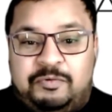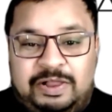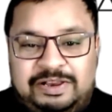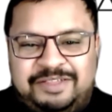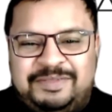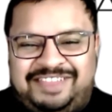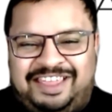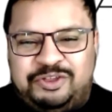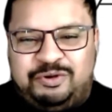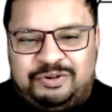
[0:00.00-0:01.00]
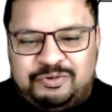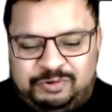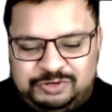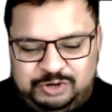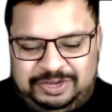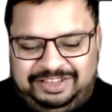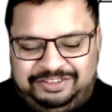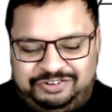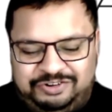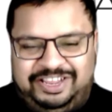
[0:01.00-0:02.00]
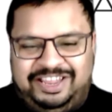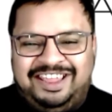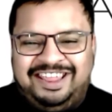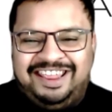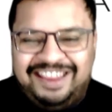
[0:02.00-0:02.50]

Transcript: Welcome and thank you, Raghu, for joining us today.